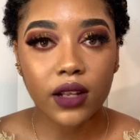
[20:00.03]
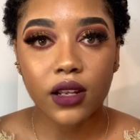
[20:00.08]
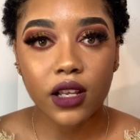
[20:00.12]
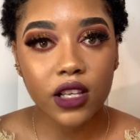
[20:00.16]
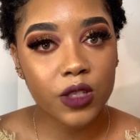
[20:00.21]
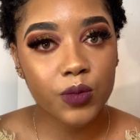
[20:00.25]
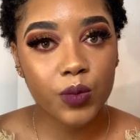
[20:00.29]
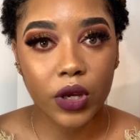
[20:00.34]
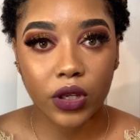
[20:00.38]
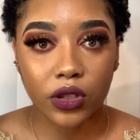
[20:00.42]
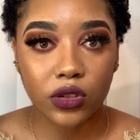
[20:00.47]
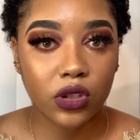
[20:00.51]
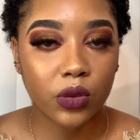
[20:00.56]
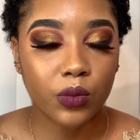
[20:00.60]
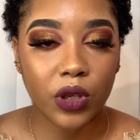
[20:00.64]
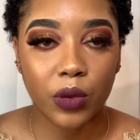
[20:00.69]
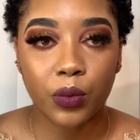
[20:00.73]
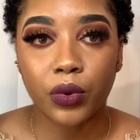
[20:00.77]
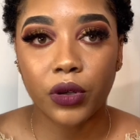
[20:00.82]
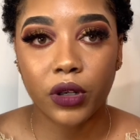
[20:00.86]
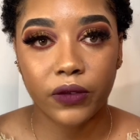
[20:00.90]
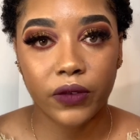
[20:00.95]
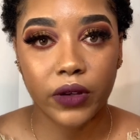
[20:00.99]
expect to be
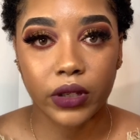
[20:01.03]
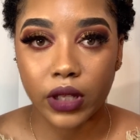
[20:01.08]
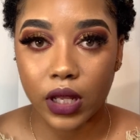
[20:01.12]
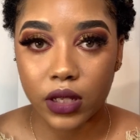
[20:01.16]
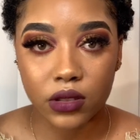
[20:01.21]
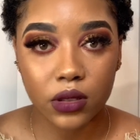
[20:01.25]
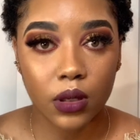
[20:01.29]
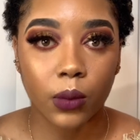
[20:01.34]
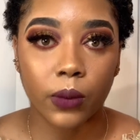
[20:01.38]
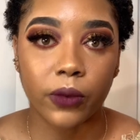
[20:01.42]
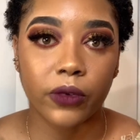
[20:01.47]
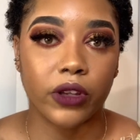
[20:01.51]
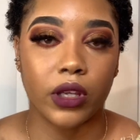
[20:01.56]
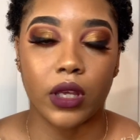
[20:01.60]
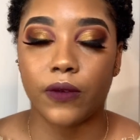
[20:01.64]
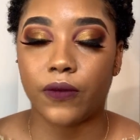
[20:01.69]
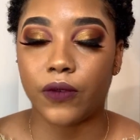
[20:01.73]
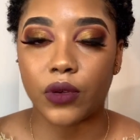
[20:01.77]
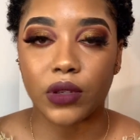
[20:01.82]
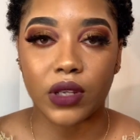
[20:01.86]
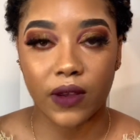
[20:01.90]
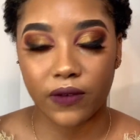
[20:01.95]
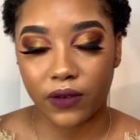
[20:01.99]
perfect at something if
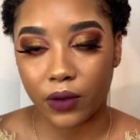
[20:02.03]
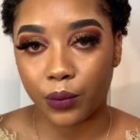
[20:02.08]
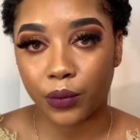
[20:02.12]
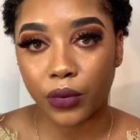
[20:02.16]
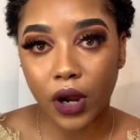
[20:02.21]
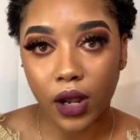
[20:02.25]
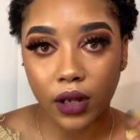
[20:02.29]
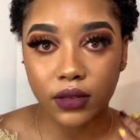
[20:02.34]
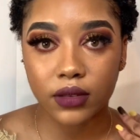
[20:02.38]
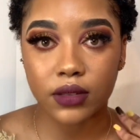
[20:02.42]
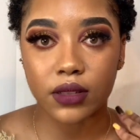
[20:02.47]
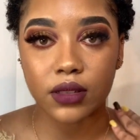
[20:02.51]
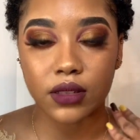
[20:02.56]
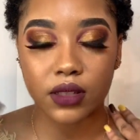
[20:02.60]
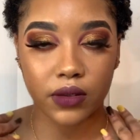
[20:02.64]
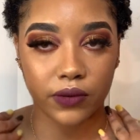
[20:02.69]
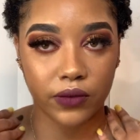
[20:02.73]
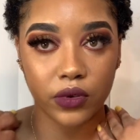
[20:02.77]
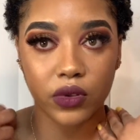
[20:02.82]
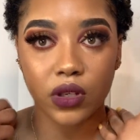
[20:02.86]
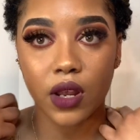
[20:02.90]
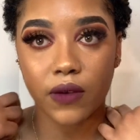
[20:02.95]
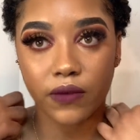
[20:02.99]
you never practice, if
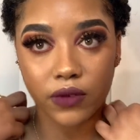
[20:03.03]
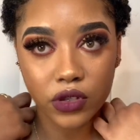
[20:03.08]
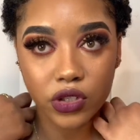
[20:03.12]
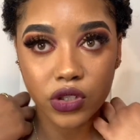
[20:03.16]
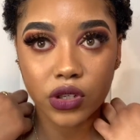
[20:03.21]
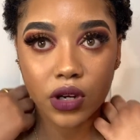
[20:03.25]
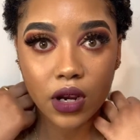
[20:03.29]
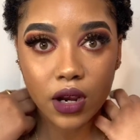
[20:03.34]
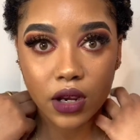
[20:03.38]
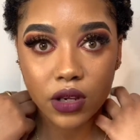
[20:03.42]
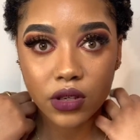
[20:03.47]
you never try.